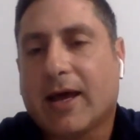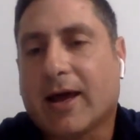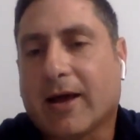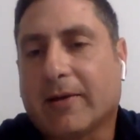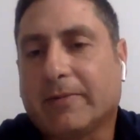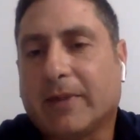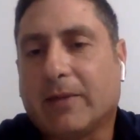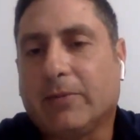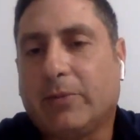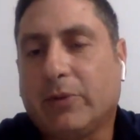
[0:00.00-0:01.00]

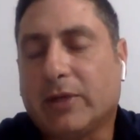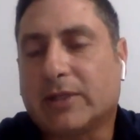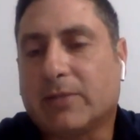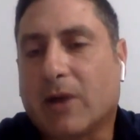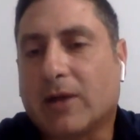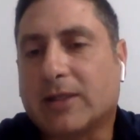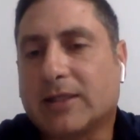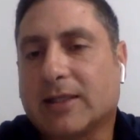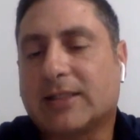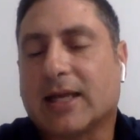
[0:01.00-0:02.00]
Buddhist monks, in the